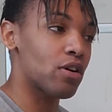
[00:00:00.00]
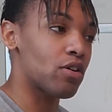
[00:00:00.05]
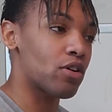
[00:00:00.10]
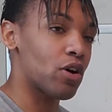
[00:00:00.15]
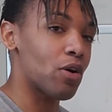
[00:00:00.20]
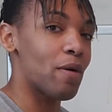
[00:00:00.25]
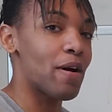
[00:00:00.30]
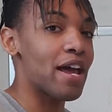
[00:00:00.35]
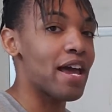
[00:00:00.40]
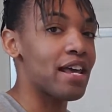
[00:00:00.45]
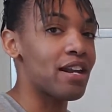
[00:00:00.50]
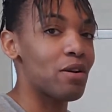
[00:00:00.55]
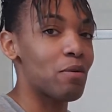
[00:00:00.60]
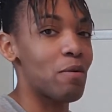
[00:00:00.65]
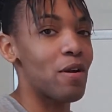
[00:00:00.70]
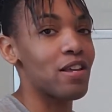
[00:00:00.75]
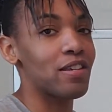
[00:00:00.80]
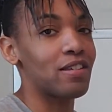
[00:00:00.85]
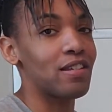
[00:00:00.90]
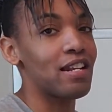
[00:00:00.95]
go ahead and
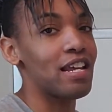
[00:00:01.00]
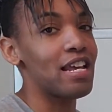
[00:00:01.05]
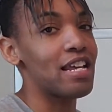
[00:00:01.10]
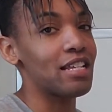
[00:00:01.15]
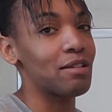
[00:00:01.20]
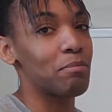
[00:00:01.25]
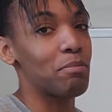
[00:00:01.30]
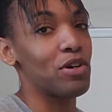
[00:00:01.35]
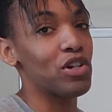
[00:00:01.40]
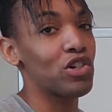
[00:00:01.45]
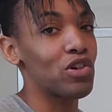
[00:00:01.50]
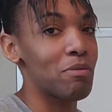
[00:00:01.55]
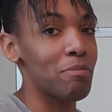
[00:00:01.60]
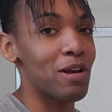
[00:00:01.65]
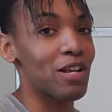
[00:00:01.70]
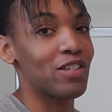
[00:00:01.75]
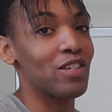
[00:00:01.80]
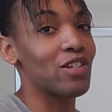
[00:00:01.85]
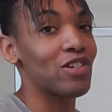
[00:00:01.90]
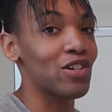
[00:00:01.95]
resonate and put your
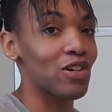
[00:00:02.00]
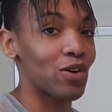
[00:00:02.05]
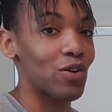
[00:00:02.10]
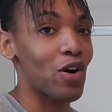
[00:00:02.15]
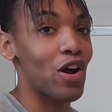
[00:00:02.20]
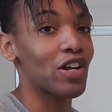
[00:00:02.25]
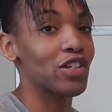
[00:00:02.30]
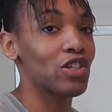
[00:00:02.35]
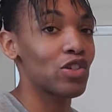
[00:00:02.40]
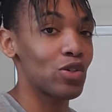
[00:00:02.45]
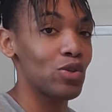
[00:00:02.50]
message across